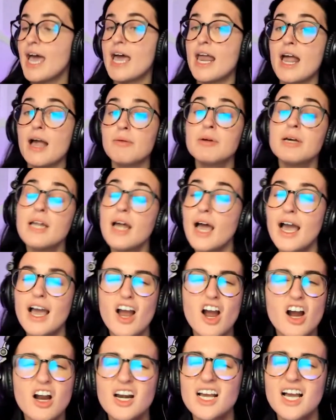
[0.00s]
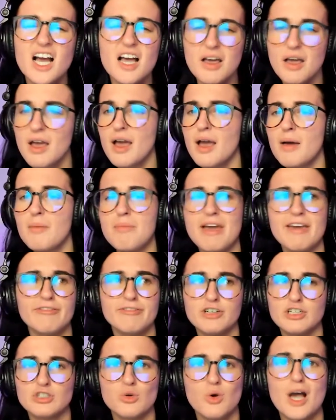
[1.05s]
And I'm going to, I already got my
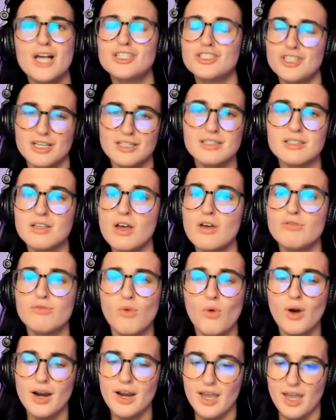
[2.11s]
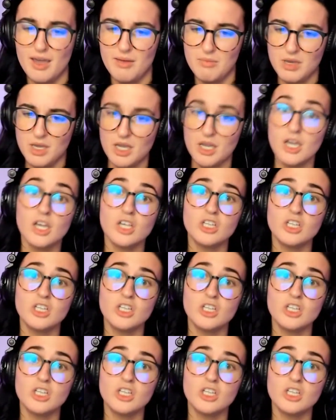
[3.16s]
first questions for him.